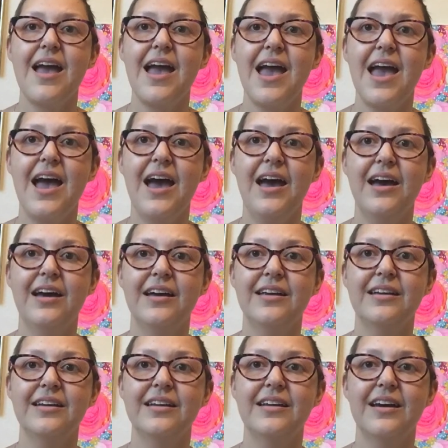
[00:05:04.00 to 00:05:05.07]

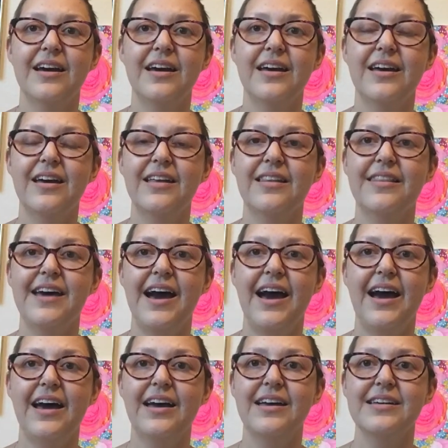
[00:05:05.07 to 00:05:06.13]
and
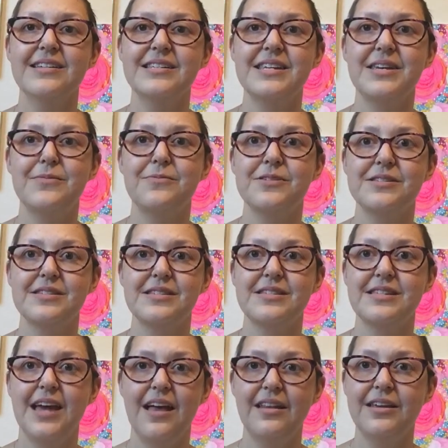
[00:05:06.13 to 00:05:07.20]
that he was
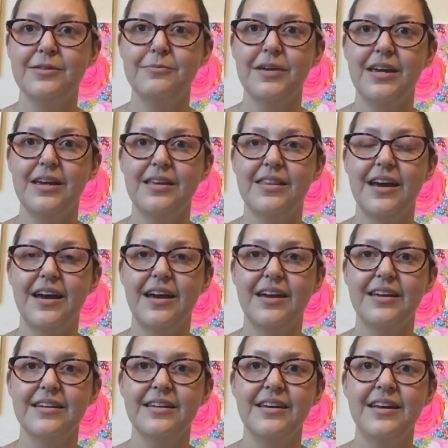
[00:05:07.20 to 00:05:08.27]
telling me
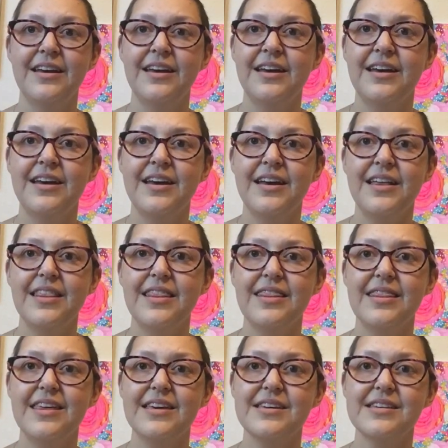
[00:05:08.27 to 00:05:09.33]
that
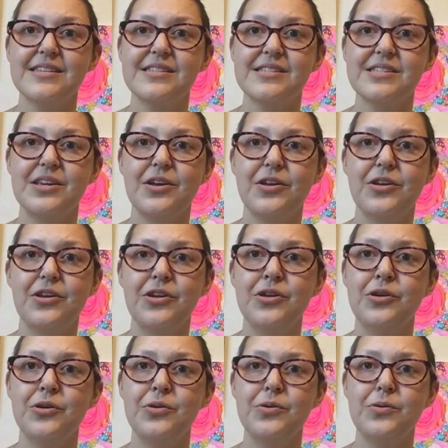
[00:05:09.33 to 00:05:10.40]
this
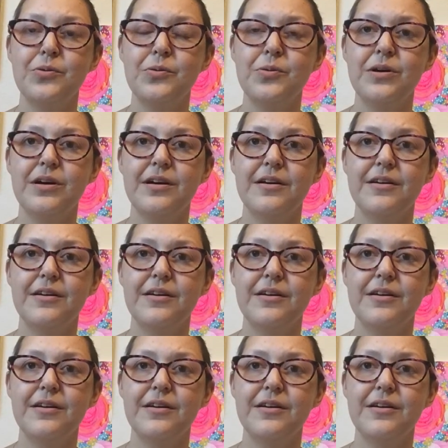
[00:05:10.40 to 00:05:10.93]
new